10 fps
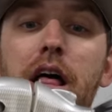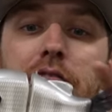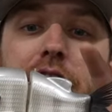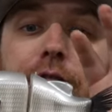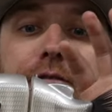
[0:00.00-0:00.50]

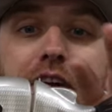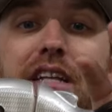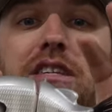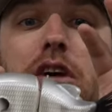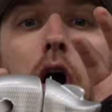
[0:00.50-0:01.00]
The
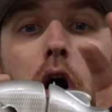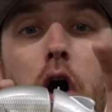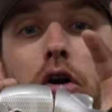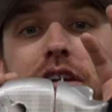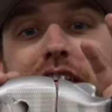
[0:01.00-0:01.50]
fins
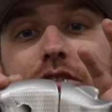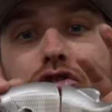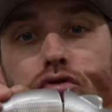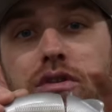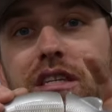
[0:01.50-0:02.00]
aren't
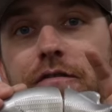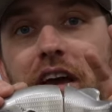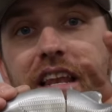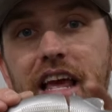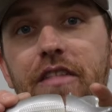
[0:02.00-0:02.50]
intrusive
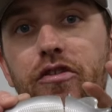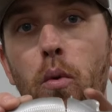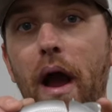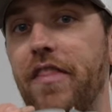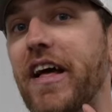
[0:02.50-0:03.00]
and in the
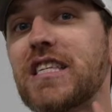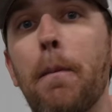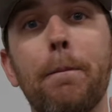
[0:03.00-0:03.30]
way. That's a